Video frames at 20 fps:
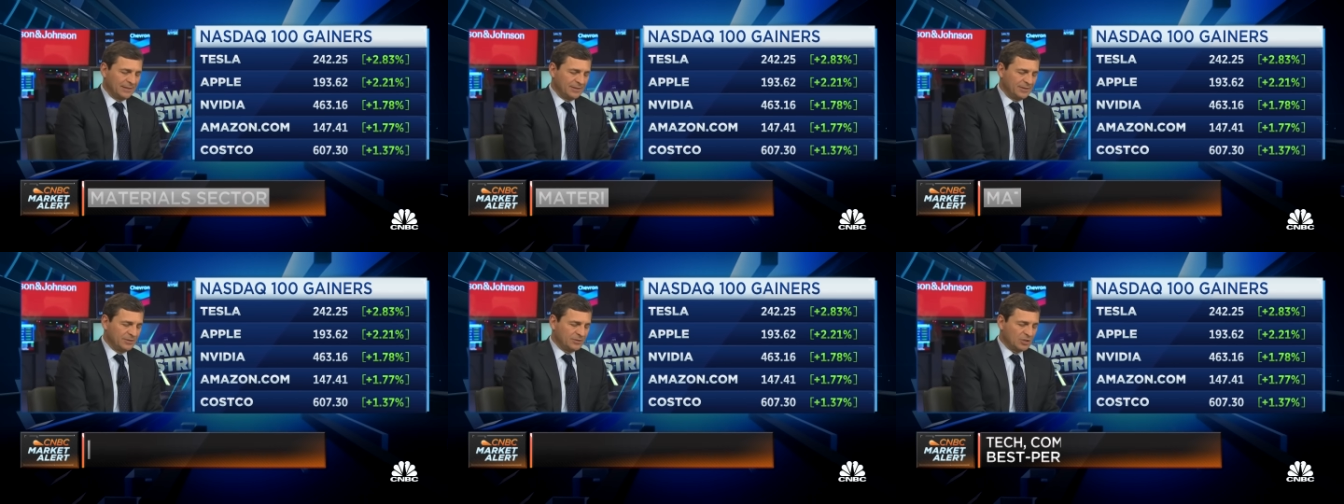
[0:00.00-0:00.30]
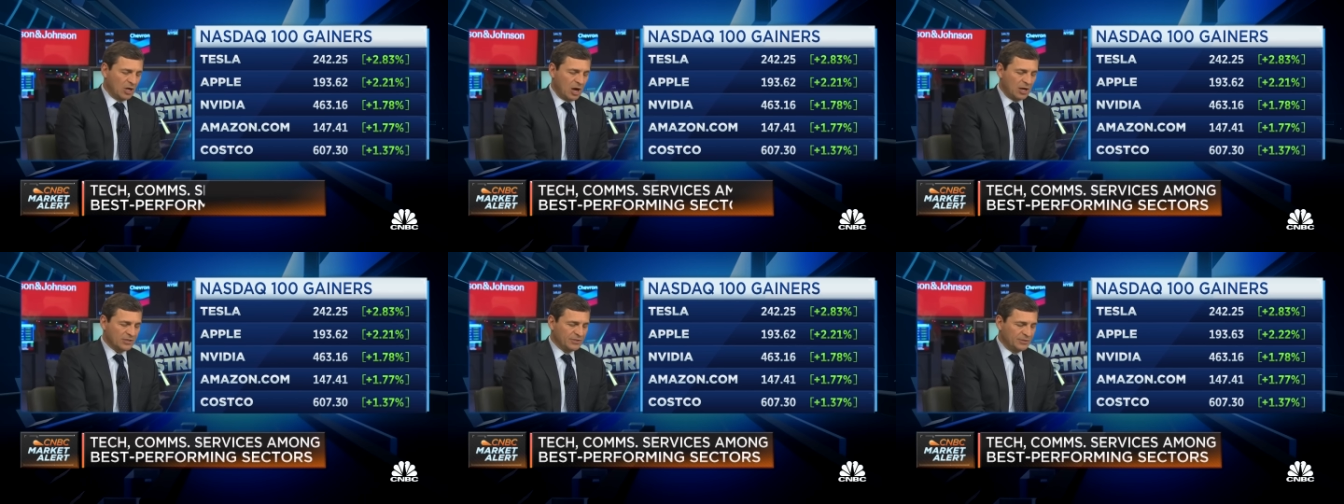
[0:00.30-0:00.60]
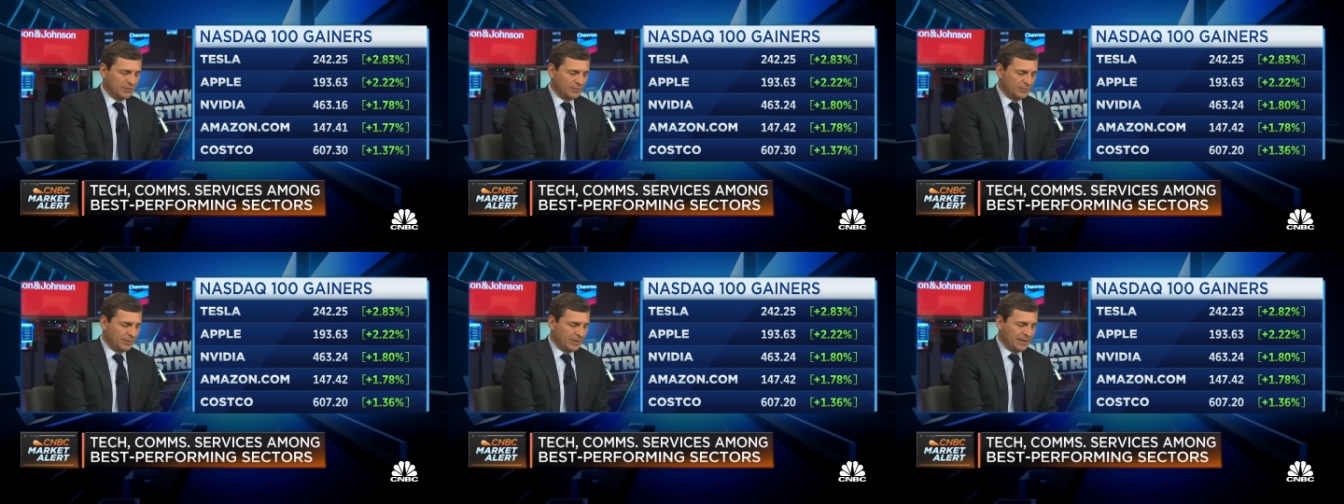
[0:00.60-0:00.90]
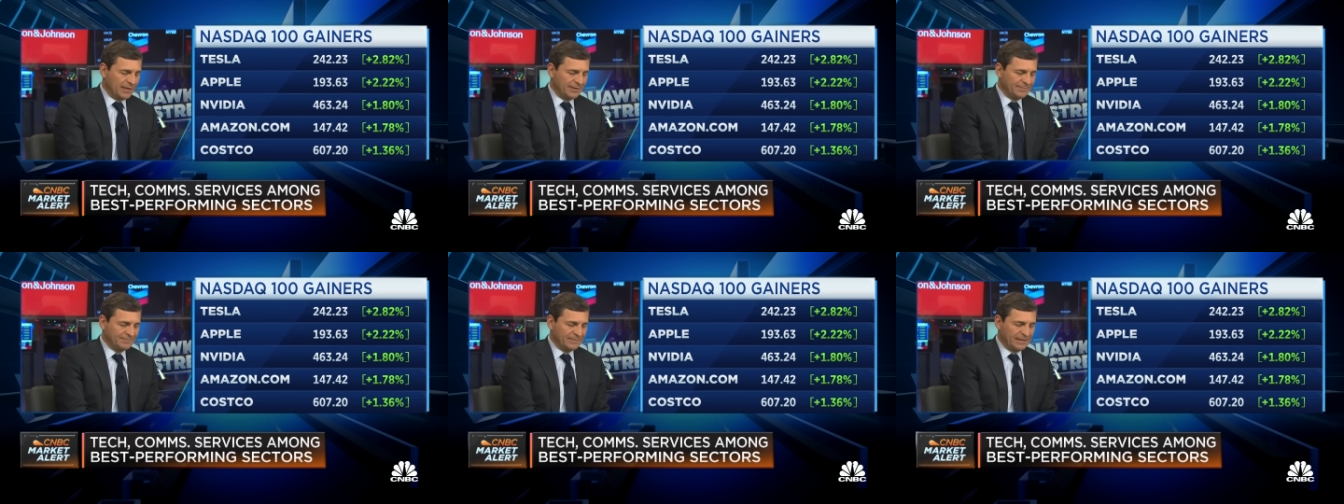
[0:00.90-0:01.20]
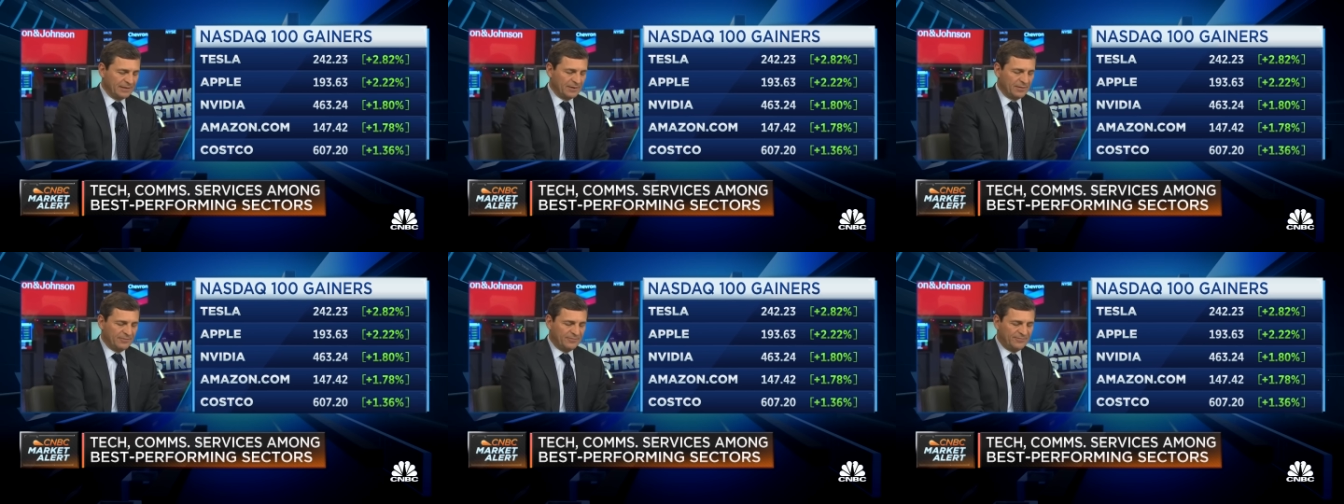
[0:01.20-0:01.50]
You talk to uh,
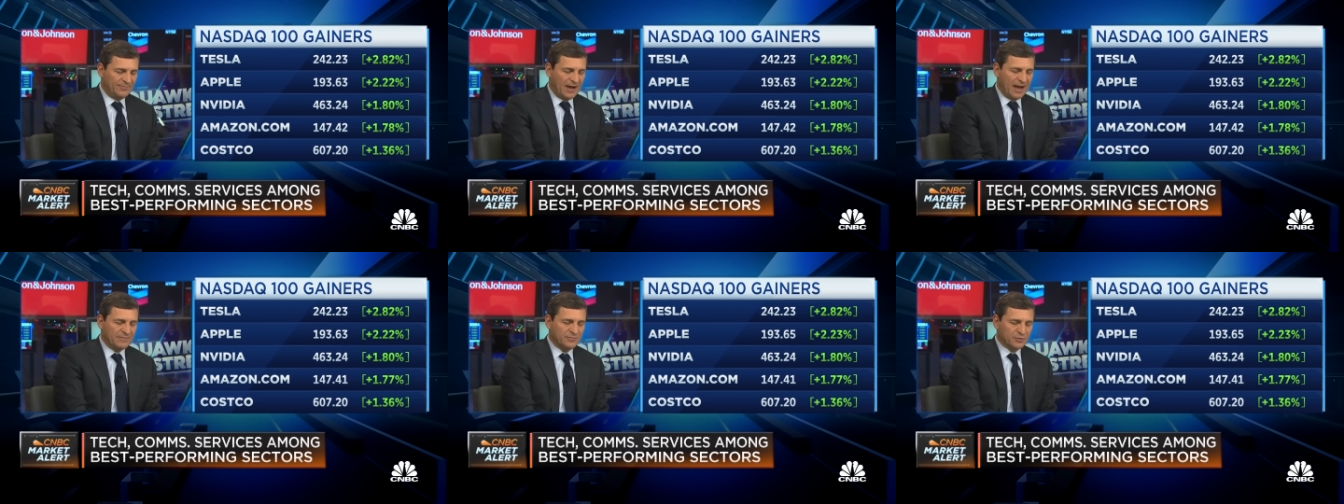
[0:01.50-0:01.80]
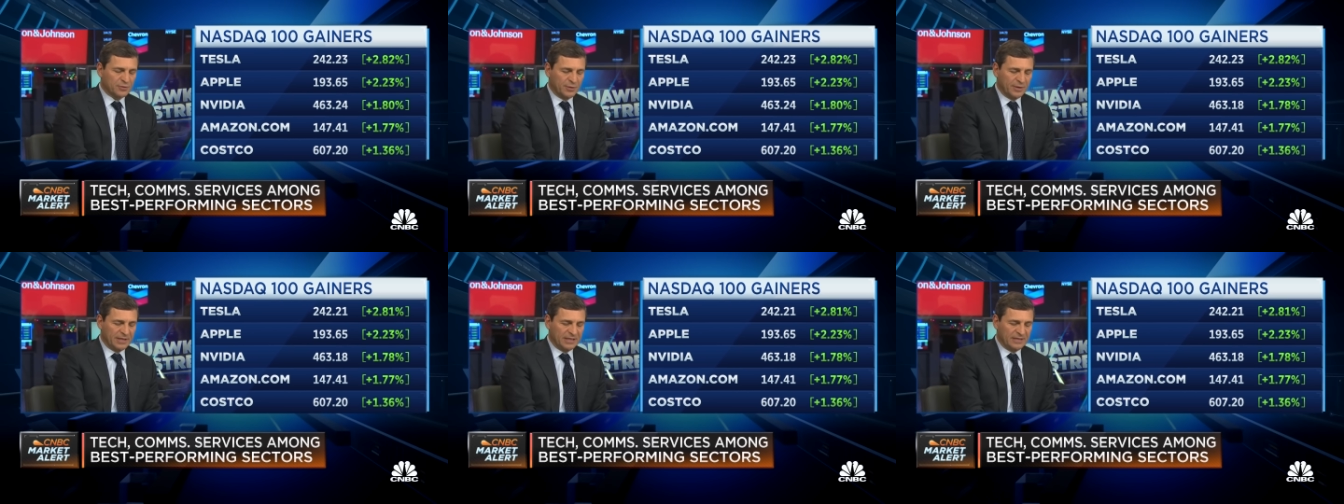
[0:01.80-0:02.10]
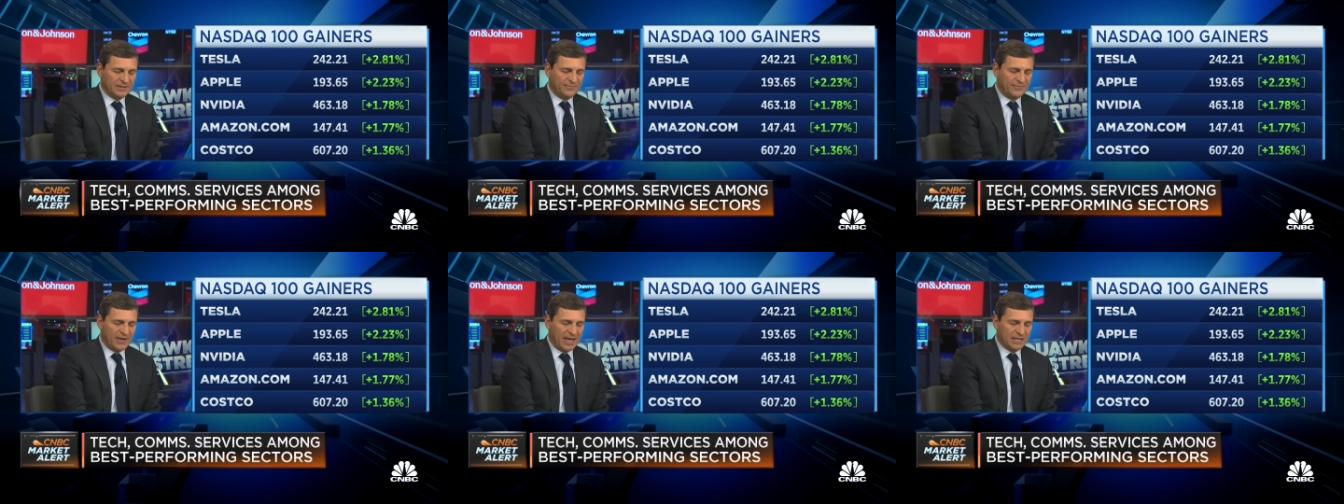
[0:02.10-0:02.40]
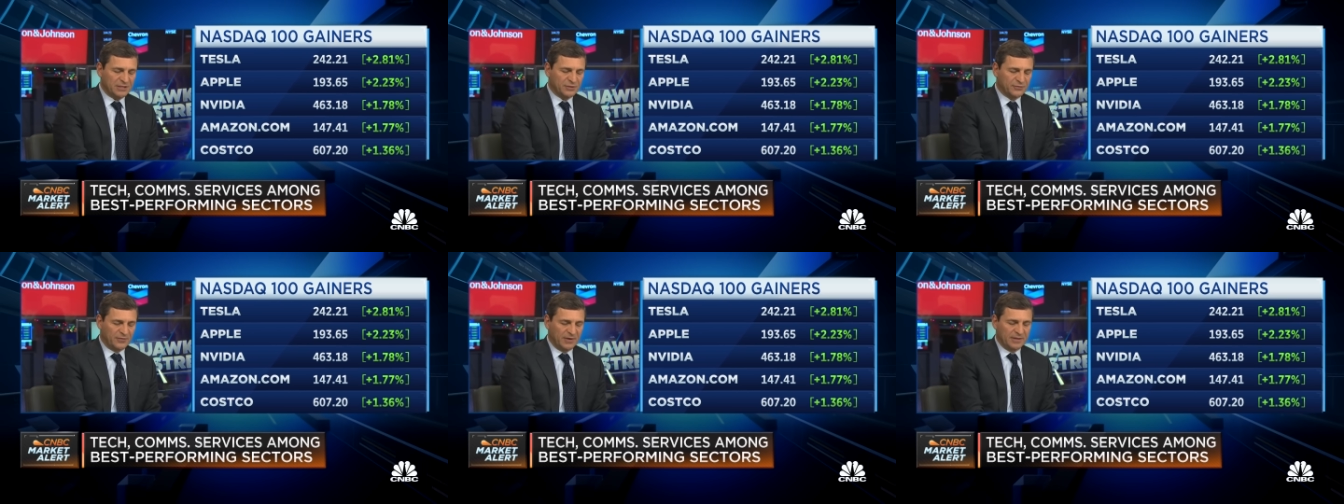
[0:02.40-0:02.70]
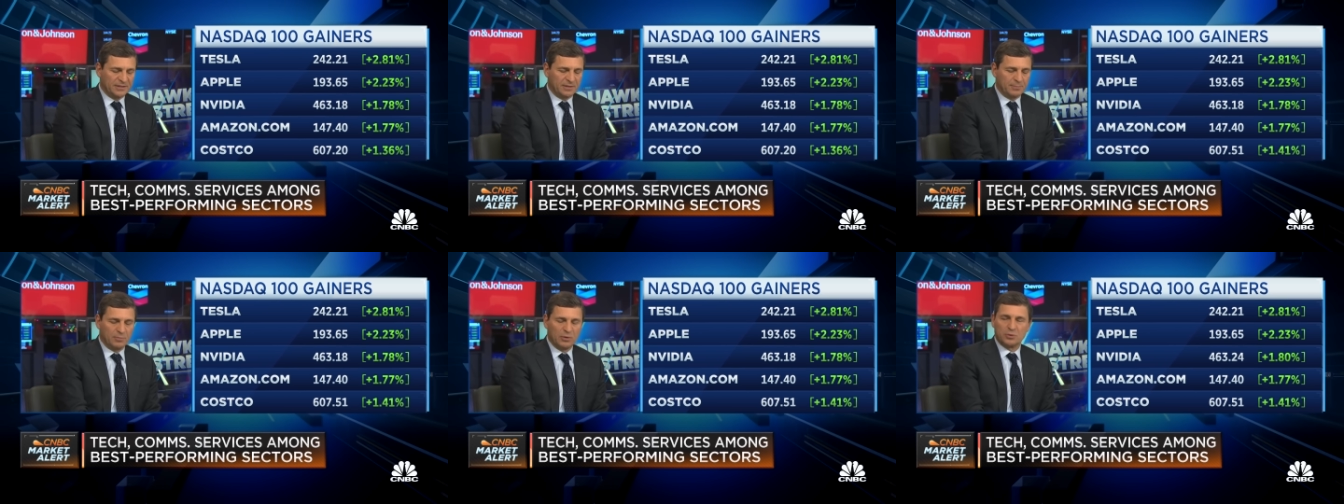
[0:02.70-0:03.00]
you know the five trillion of hedge
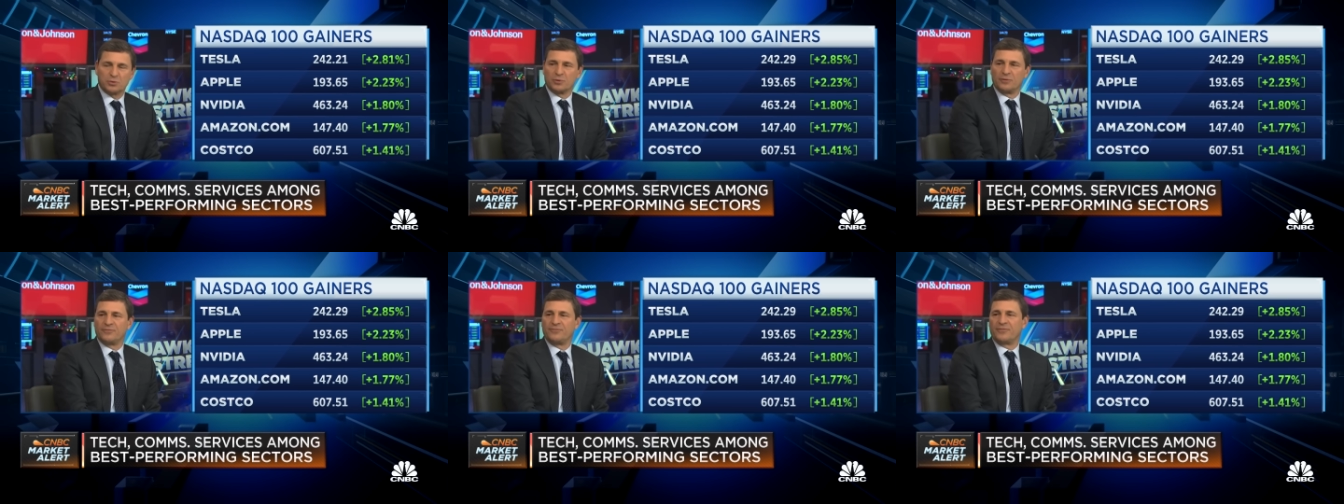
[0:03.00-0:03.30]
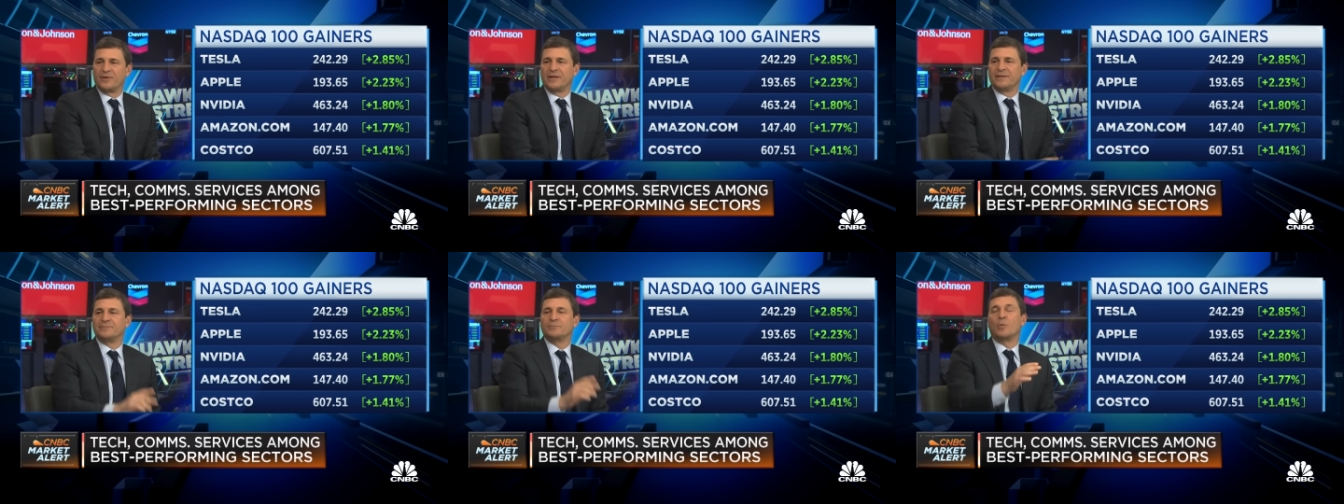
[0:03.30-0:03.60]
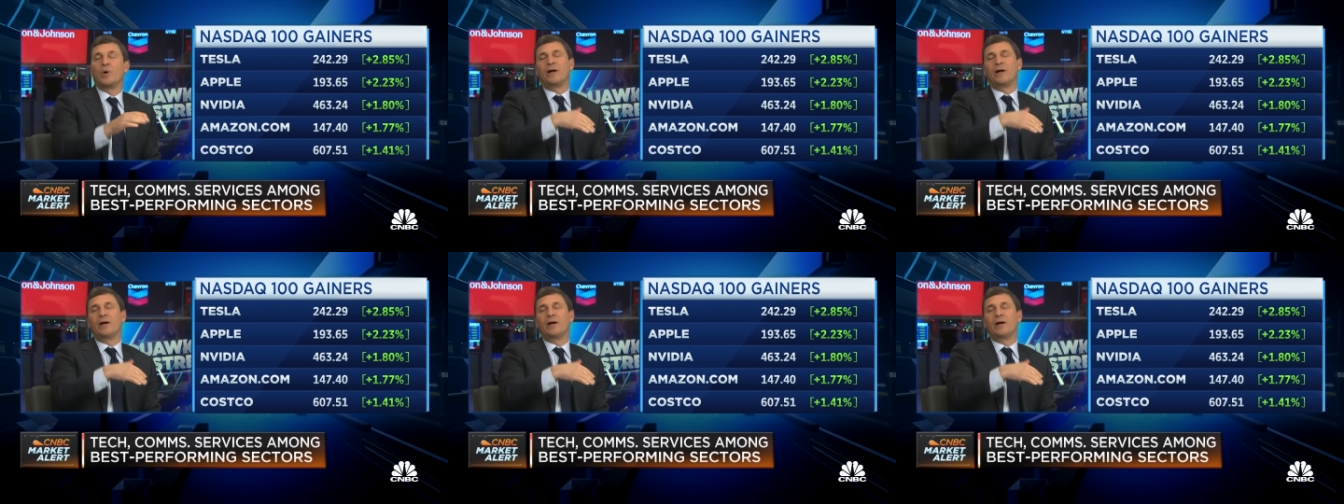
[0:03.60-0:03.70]
fund and mutual fund.